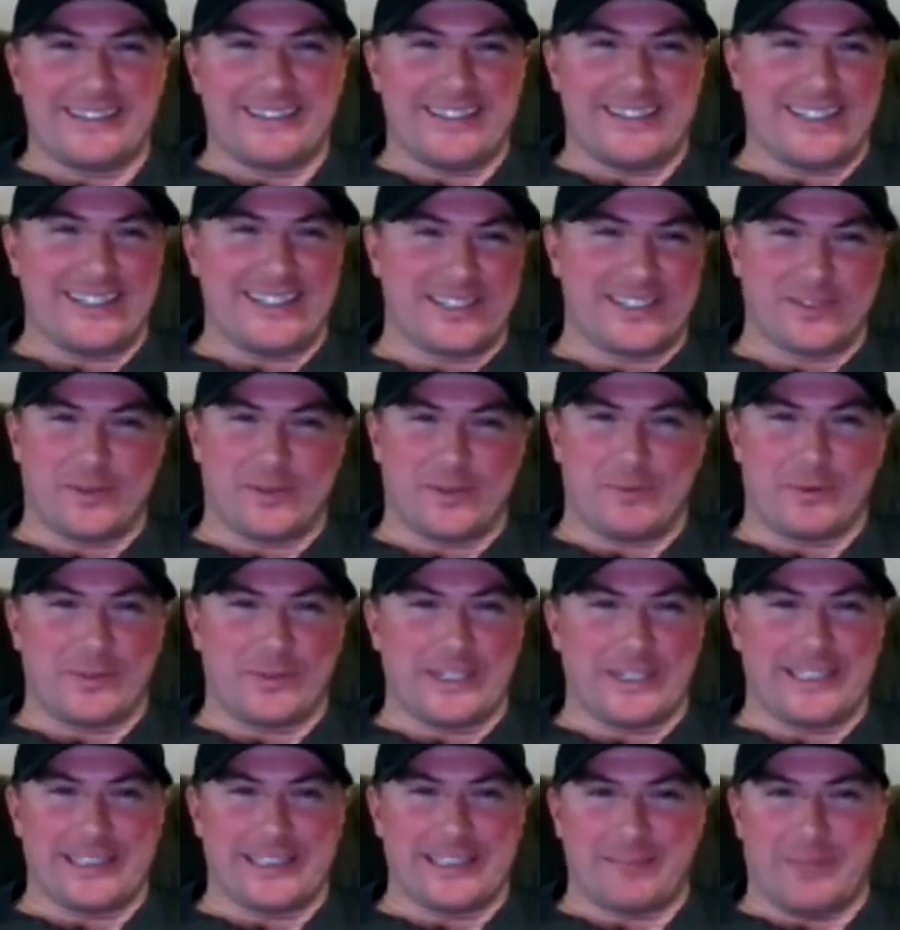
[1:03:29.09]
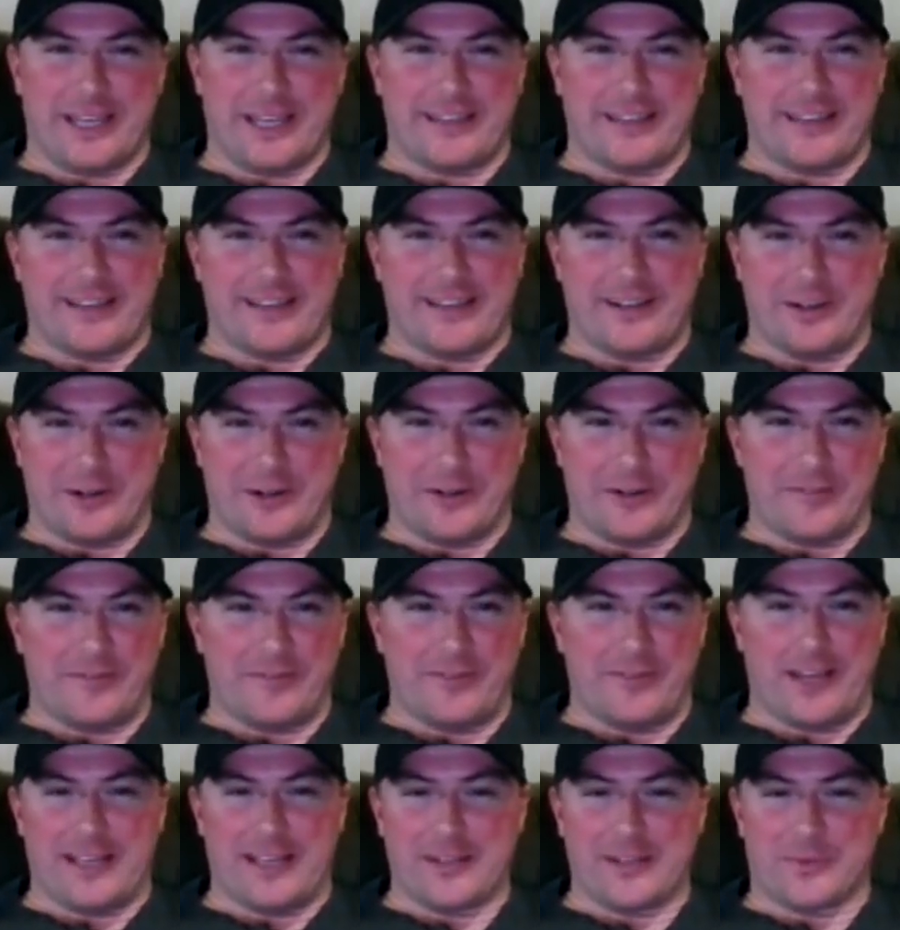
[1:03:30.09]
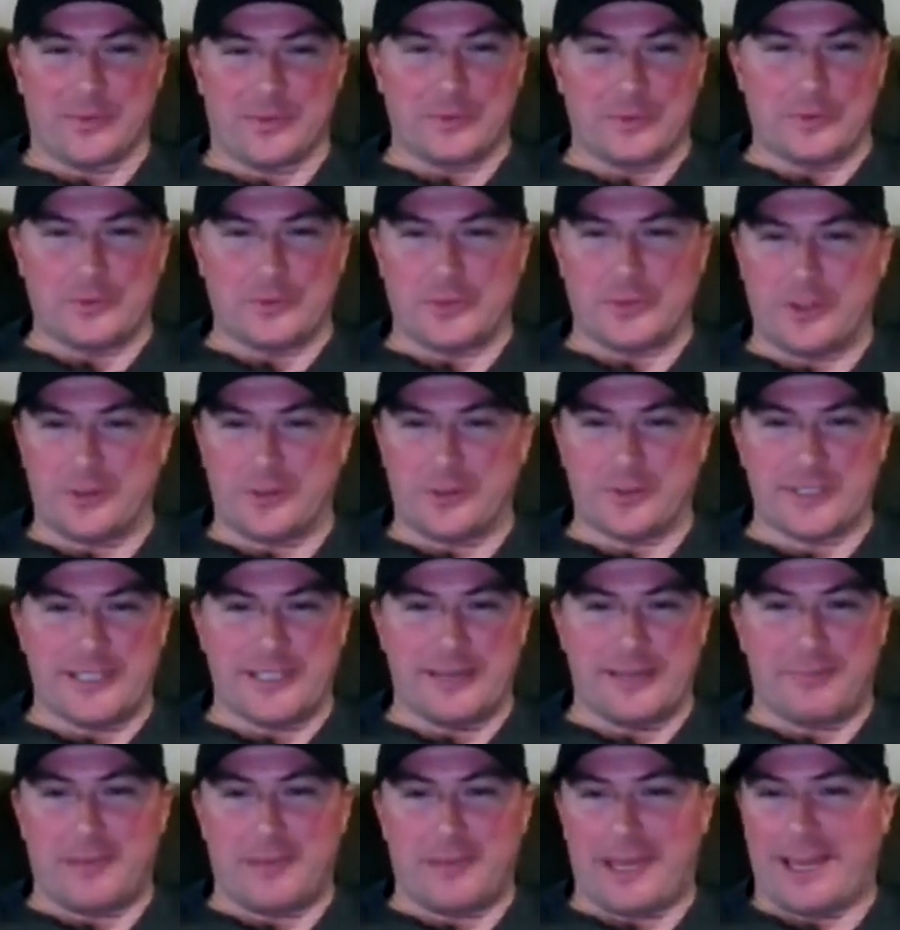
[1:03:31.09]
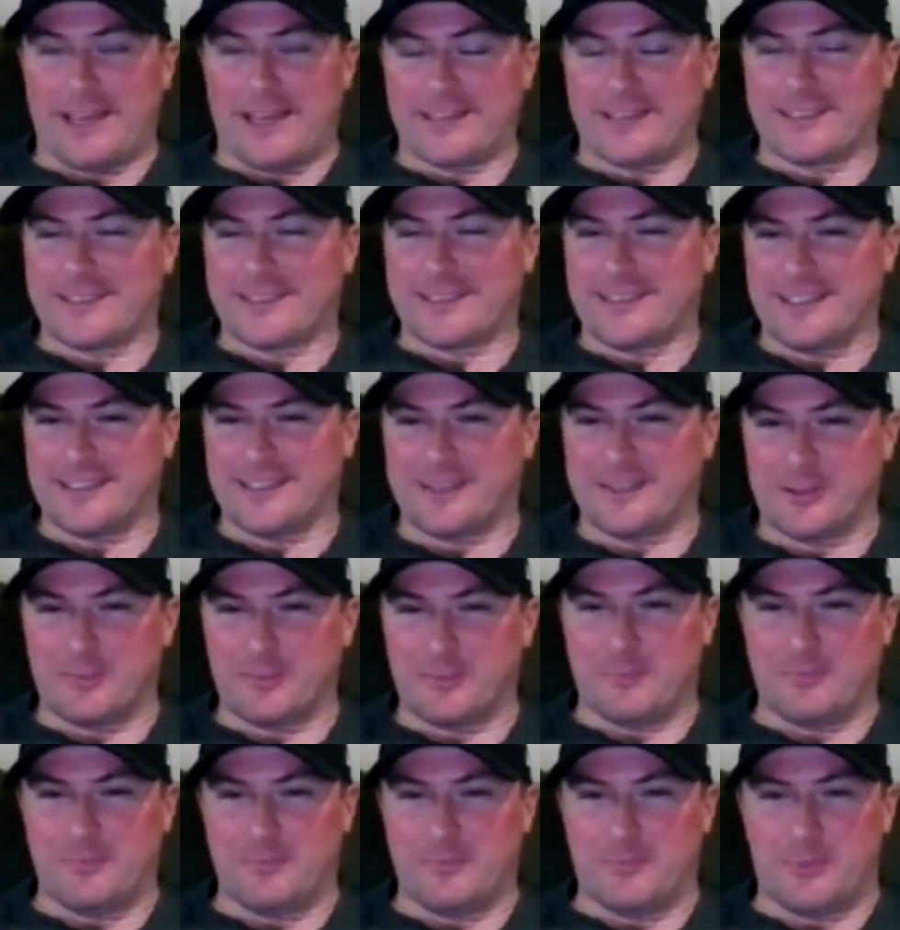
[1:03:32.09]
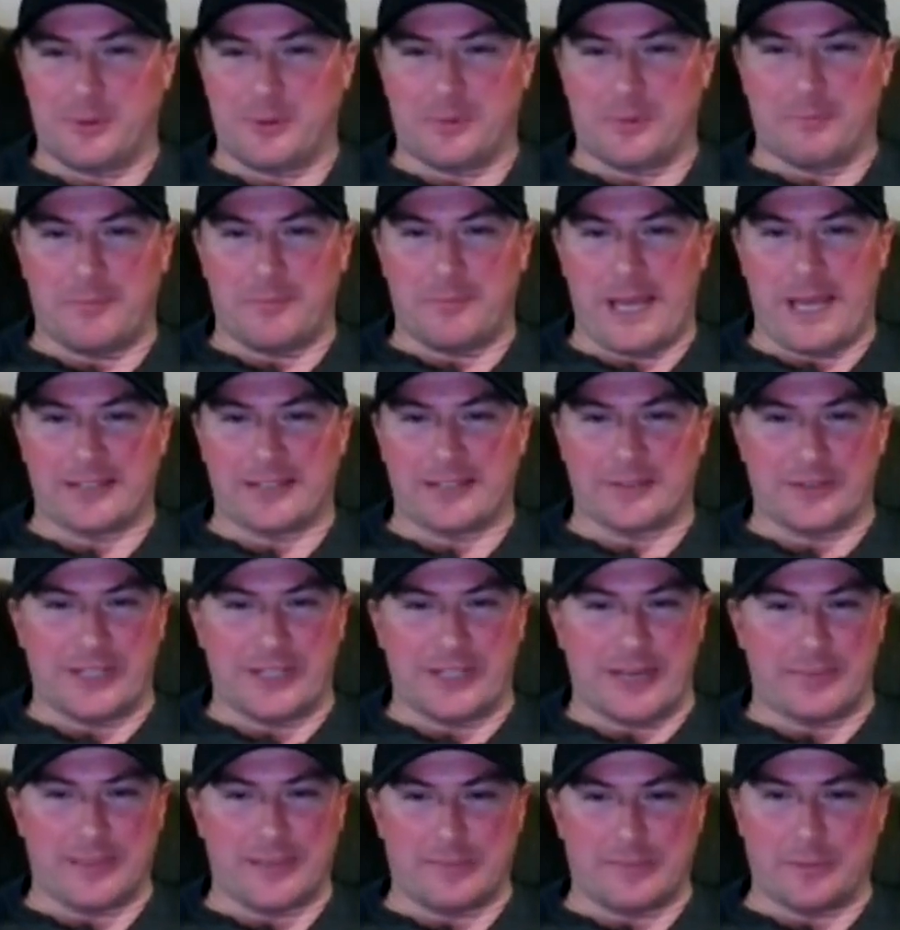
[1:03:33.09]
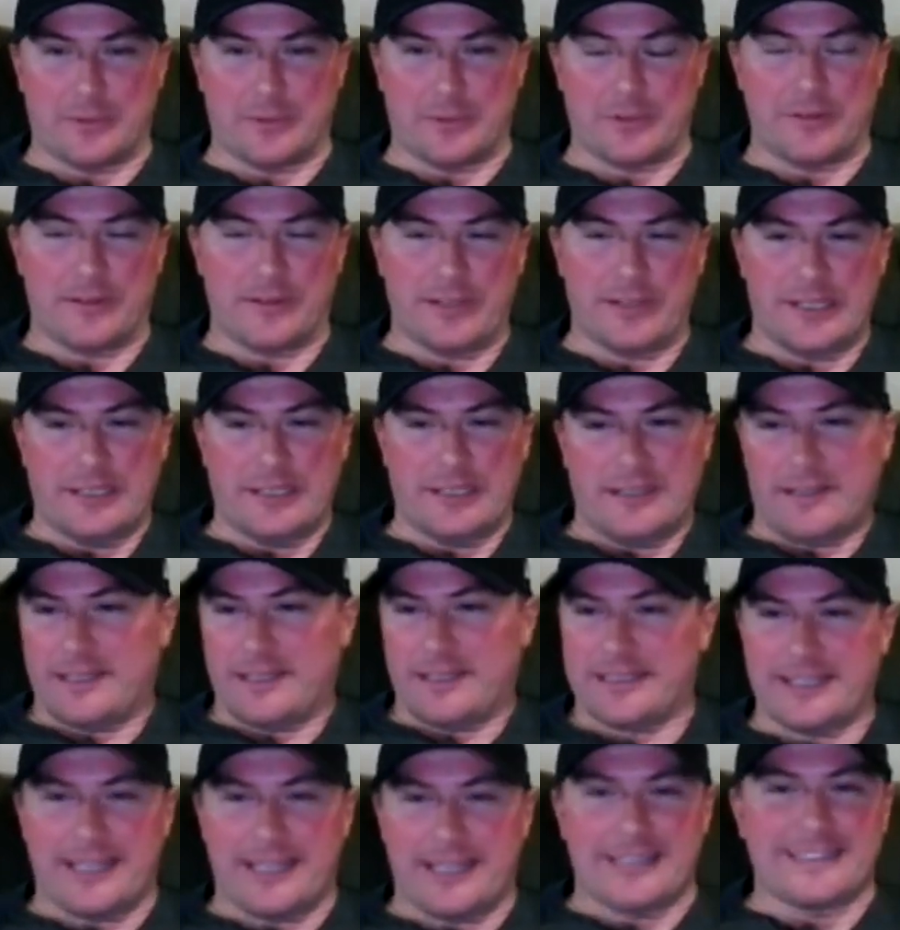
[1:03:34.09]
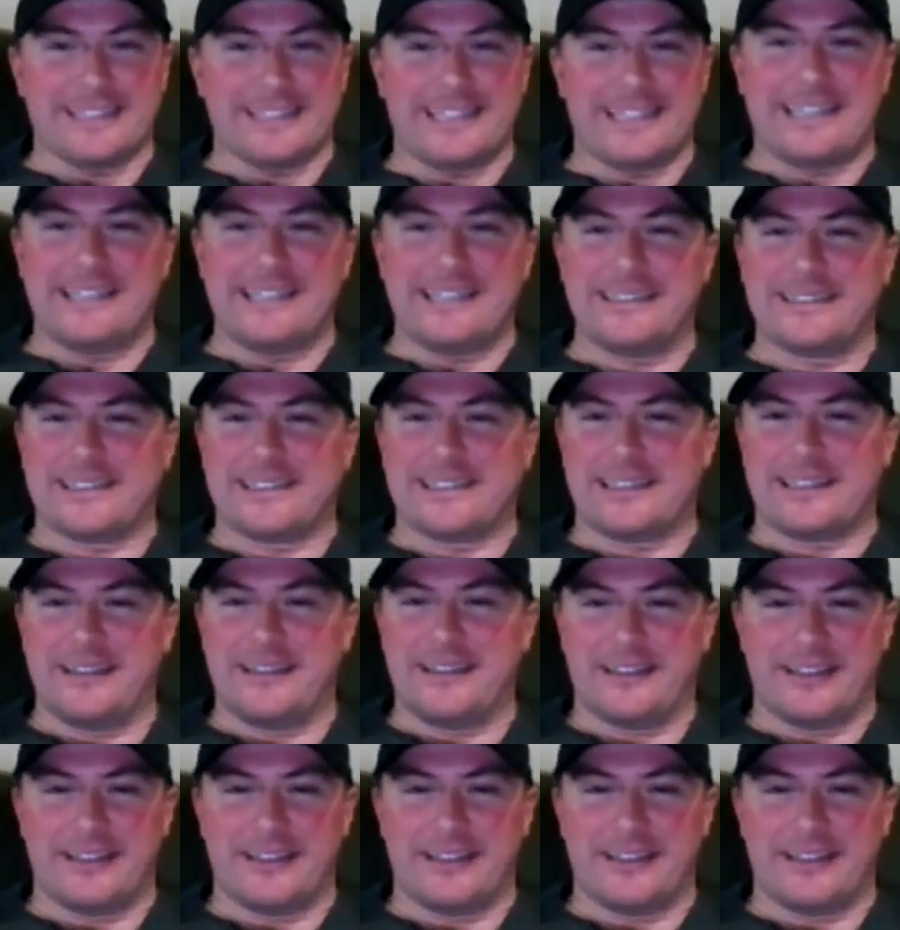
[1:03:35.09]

That's just one more reason to make that a hard and fast rule. Don't step yeah. past until board, bags are on the opposite board. It's it's easy.